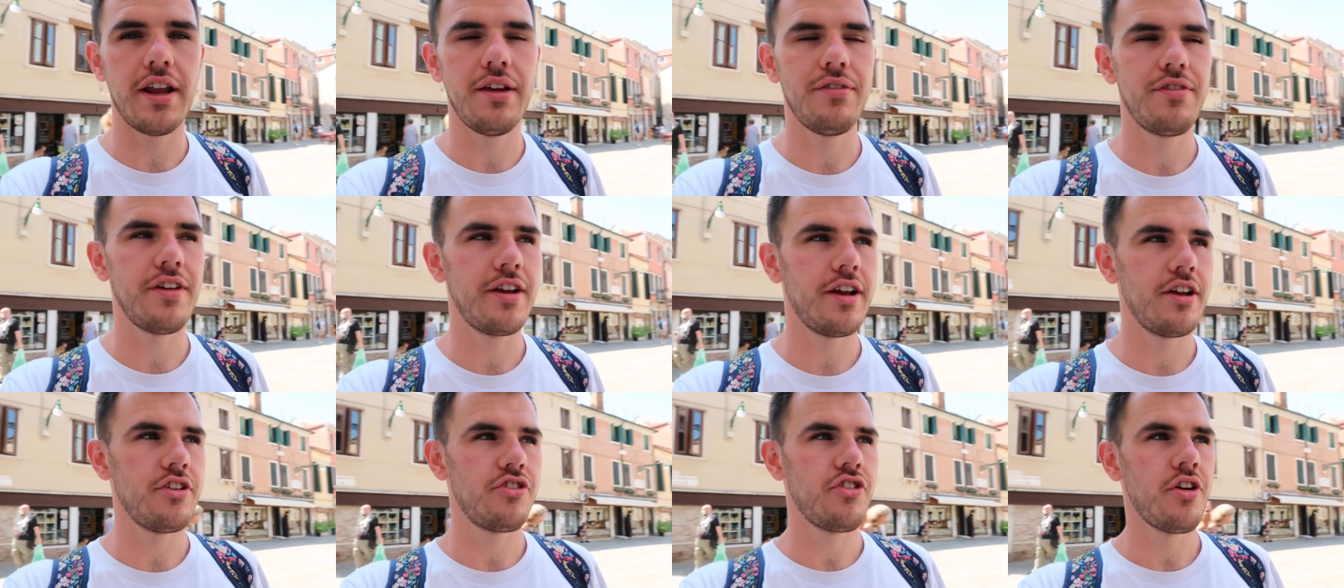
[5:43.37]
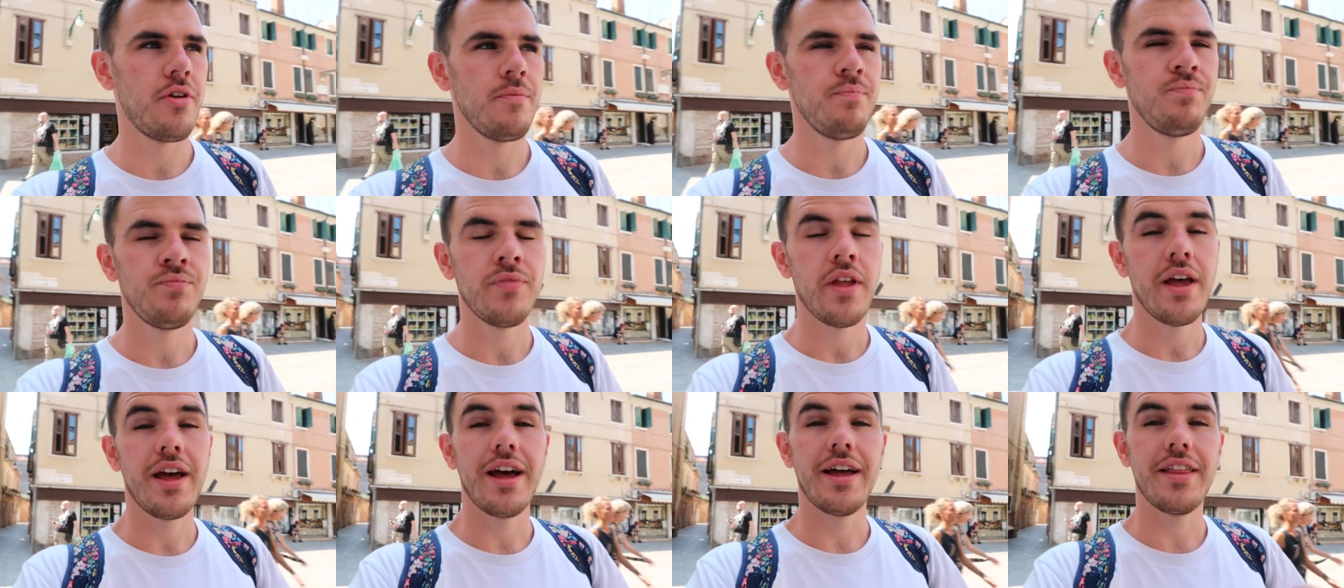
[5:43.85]
finish,
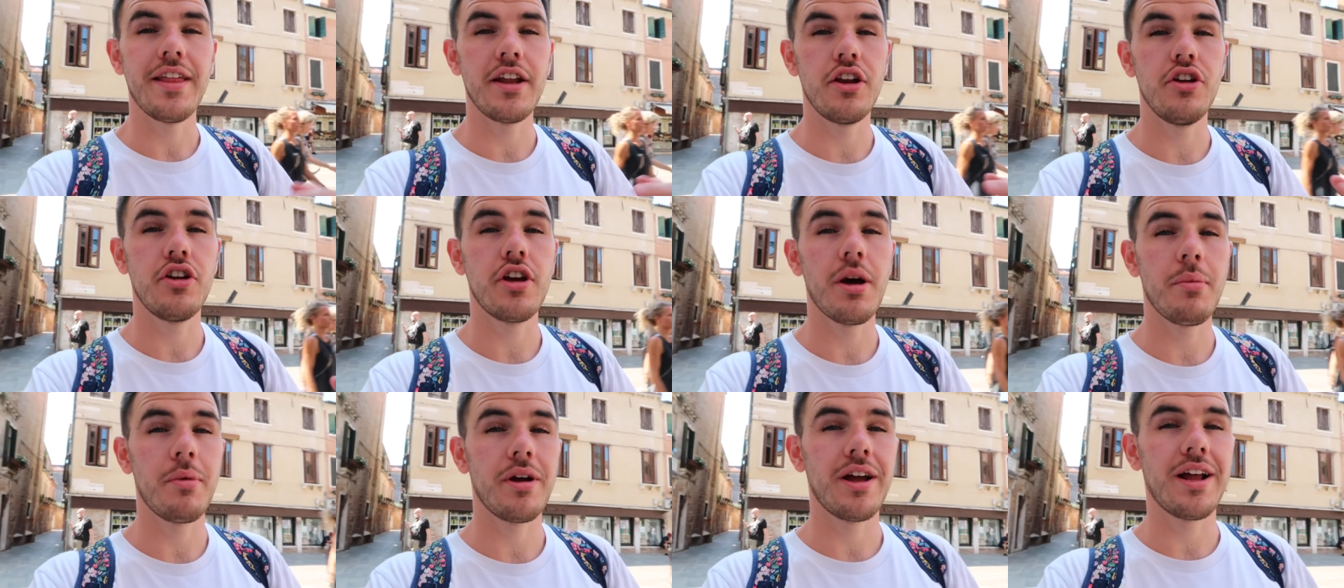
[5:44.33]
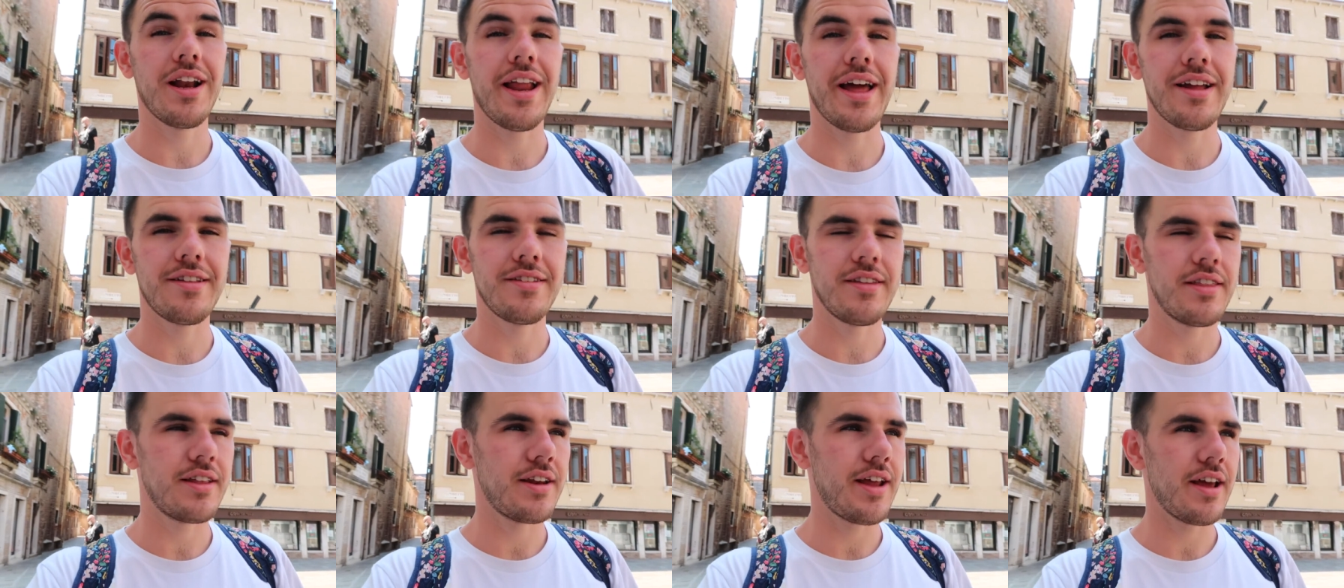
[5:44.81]
and then you come and
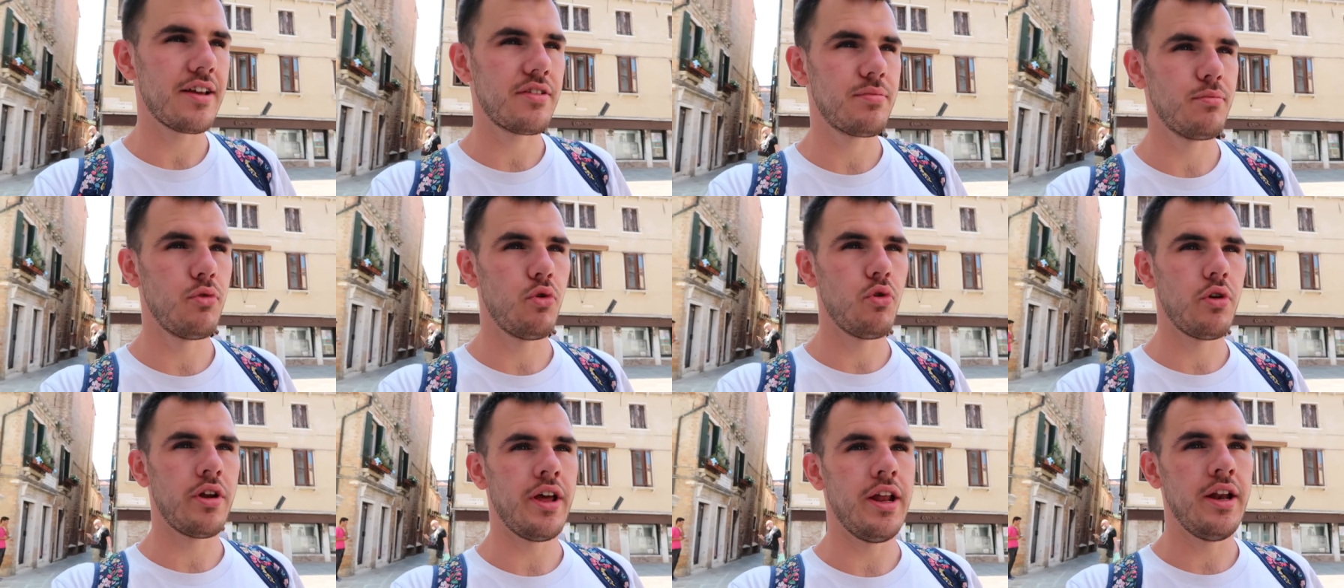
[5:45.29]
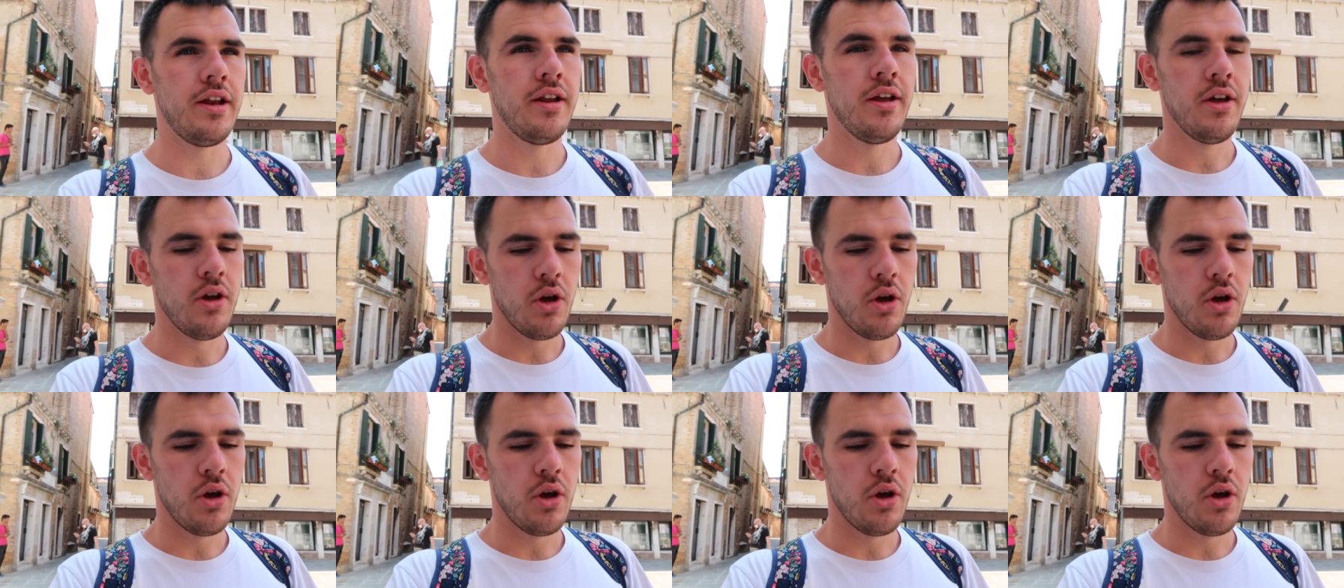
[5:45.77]
collect it the next morning.